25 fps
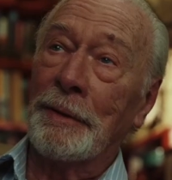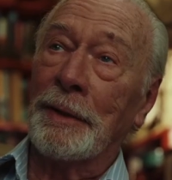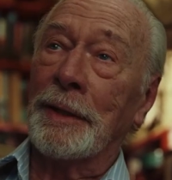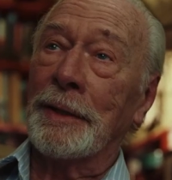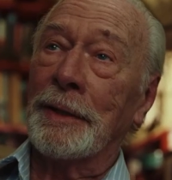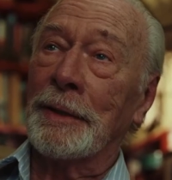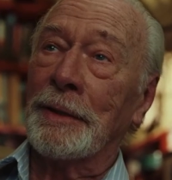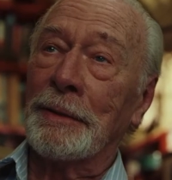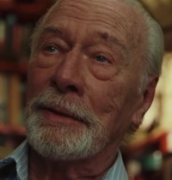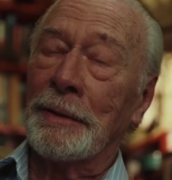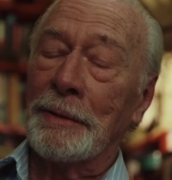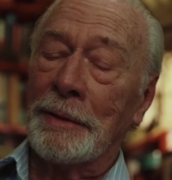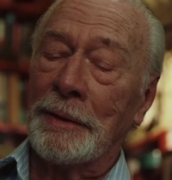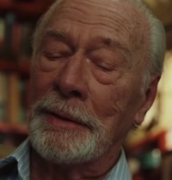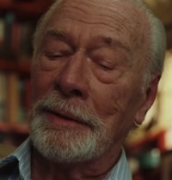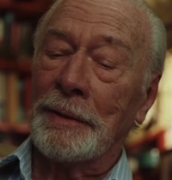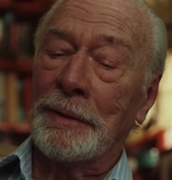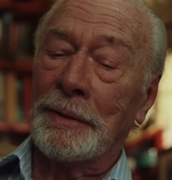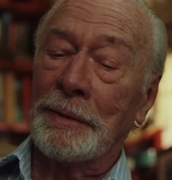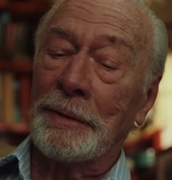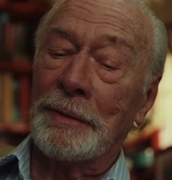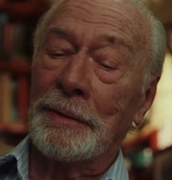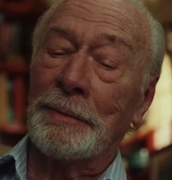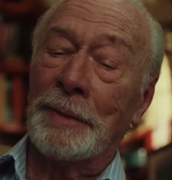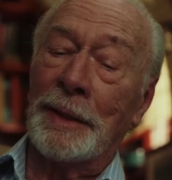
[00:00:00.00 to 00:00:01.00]
suckling from
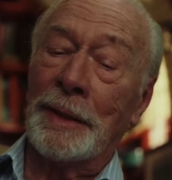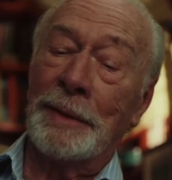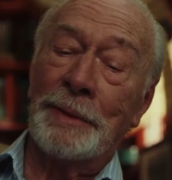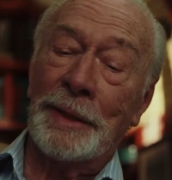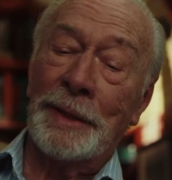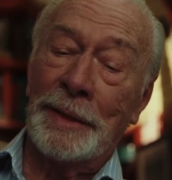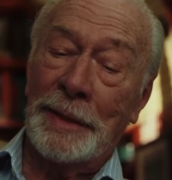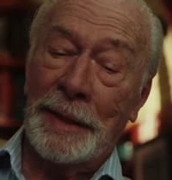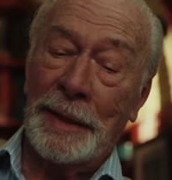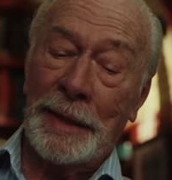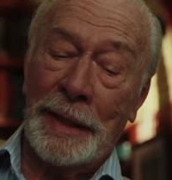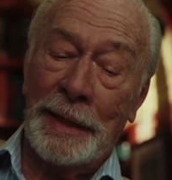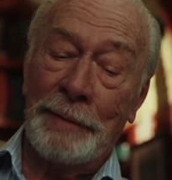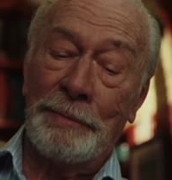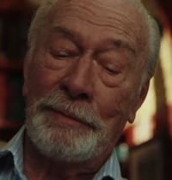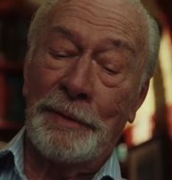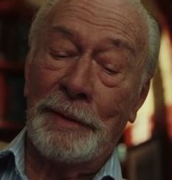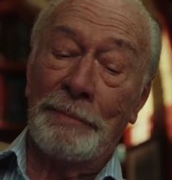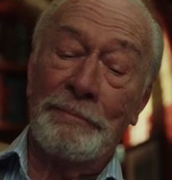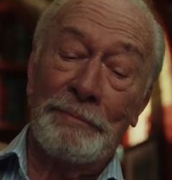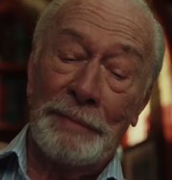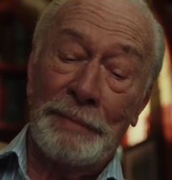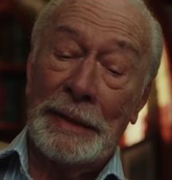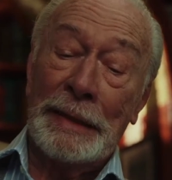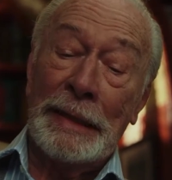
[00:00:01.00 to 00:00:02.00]
his own teat
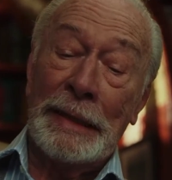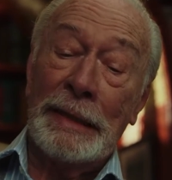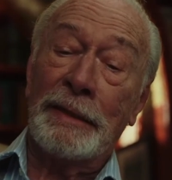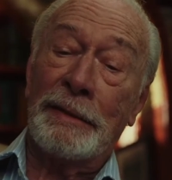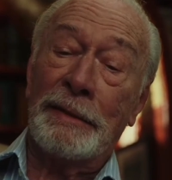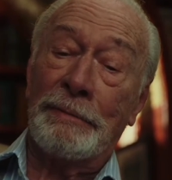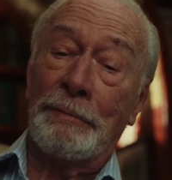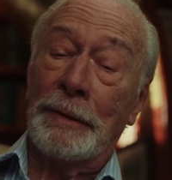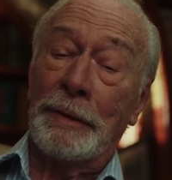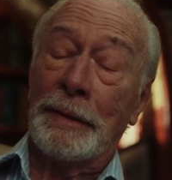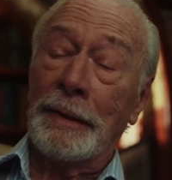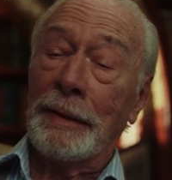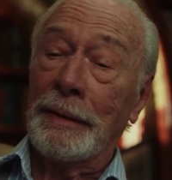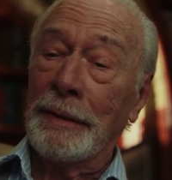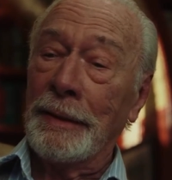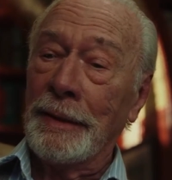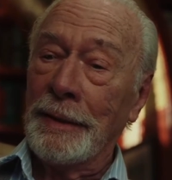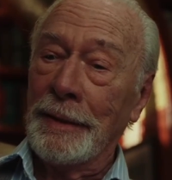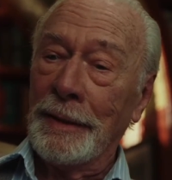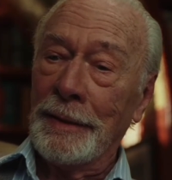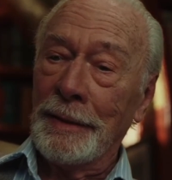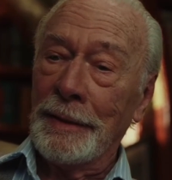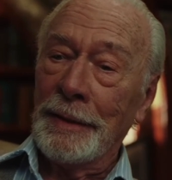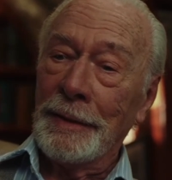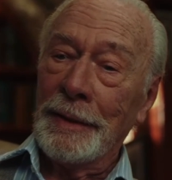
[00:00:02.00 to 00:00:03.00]
instead of making their own
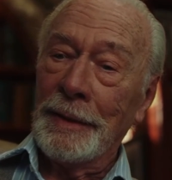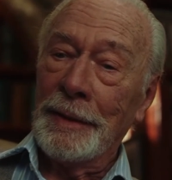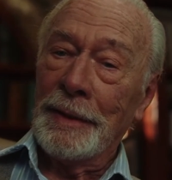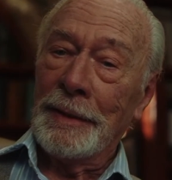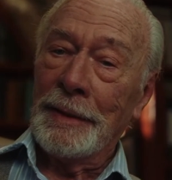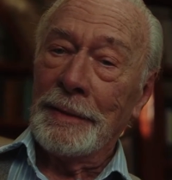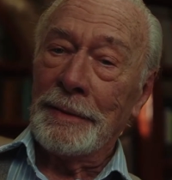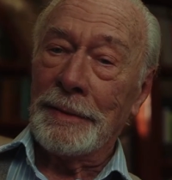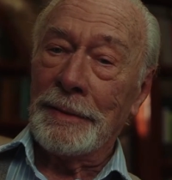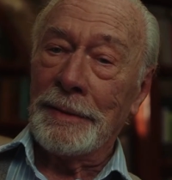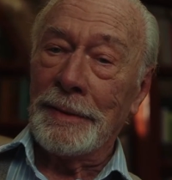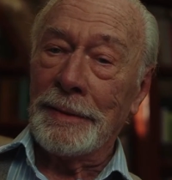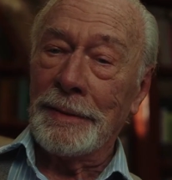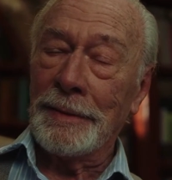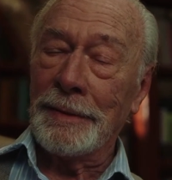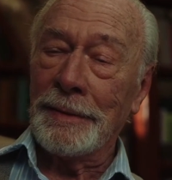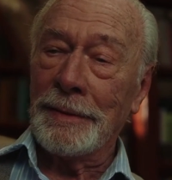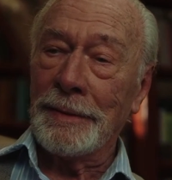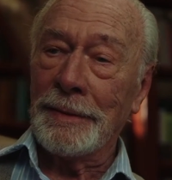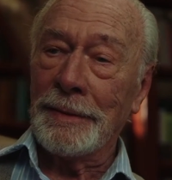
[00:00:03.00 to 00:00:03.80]
careers and money,